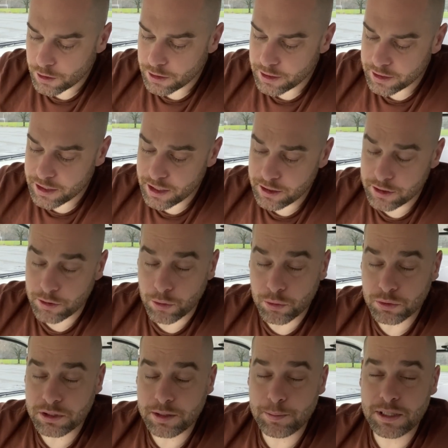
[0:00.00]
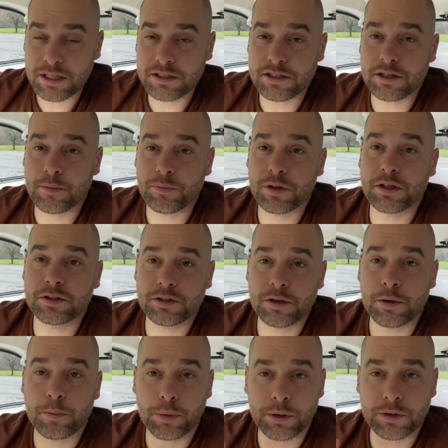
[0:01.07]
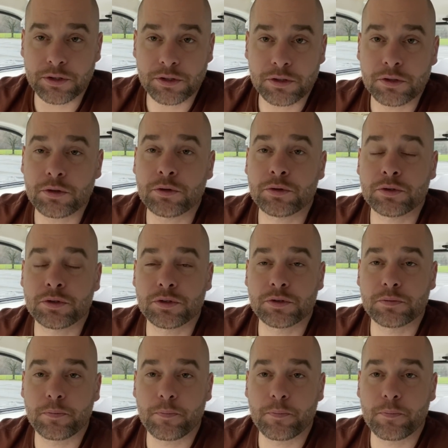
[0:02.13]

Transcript: Again, it only means something to the person who's